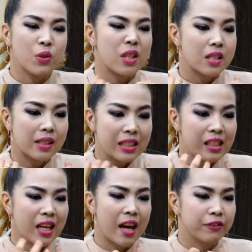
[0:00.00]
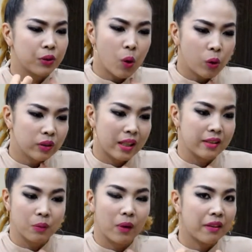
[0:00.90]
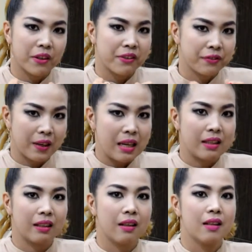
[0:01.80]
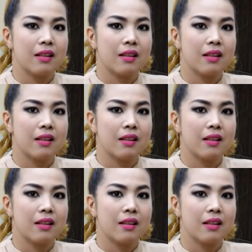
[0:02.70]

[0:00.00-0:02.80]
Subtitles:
You just really have to hold on with your faith